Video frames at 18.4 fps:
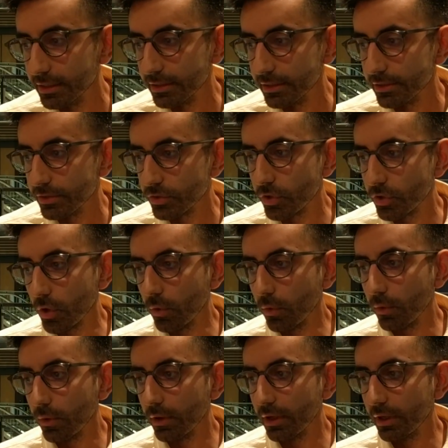
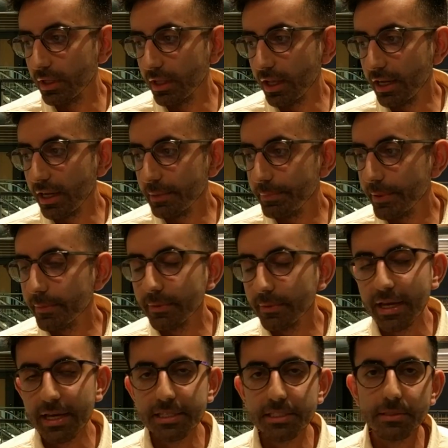So a lot of people
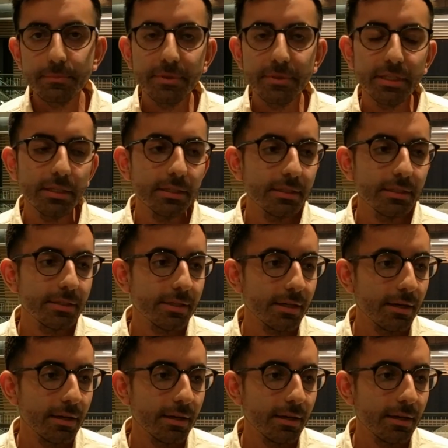ask me,